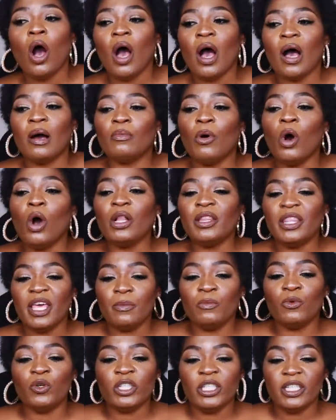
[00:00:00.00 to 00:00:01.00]
all the
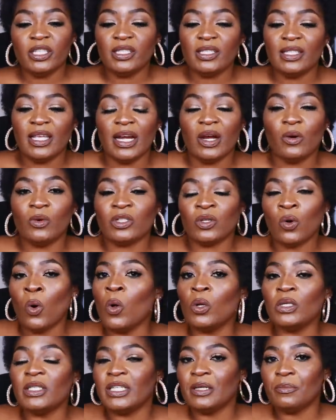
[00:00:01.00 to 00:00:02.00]
emotions that I was
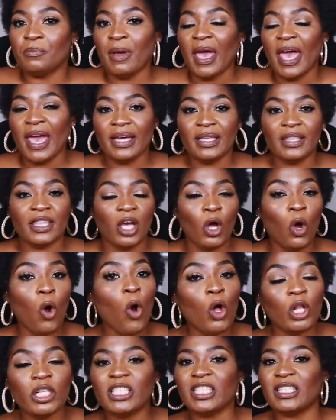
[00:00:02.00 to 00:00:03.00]
holding back, they
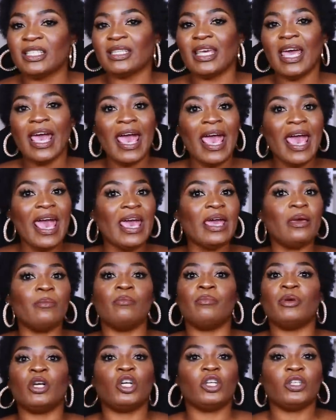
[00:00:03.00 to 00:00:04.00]
all just
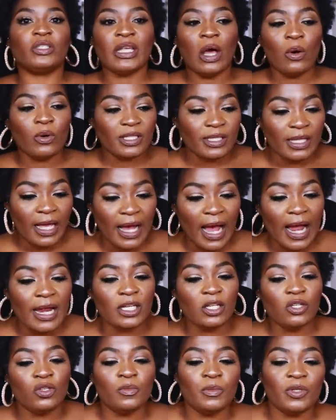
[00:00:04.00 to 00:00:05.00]
came, because I was like, I
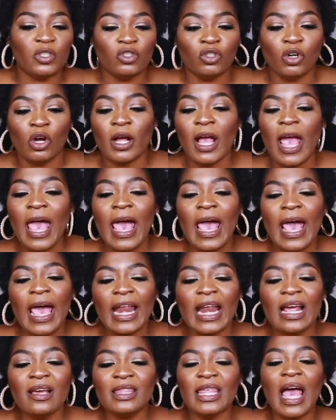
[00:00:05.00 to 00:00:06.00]
need to be strong.
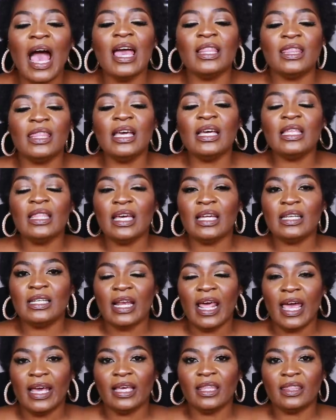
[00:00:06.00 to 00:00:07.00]
And I think that
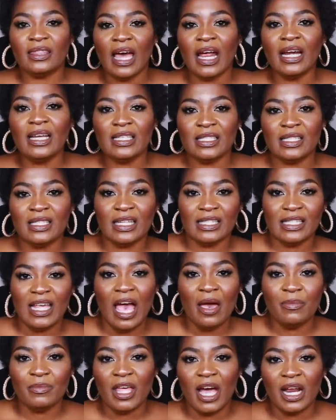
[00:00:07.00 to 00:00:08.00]
like that is the
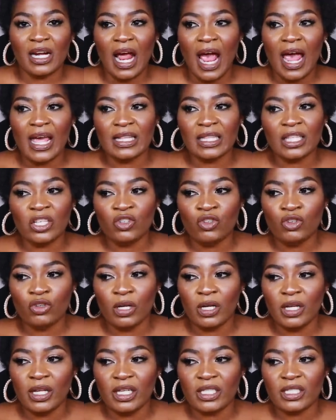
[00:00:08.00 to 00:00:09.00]
time that I
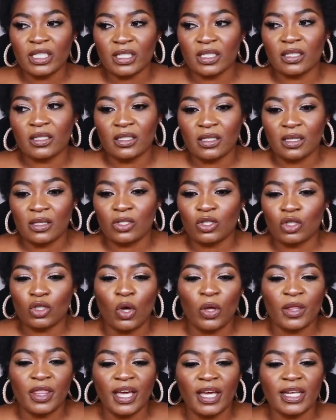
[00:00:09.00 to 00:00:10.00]
literally just
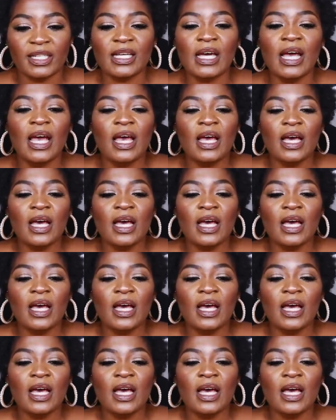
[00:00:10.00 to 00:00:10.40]
saw that.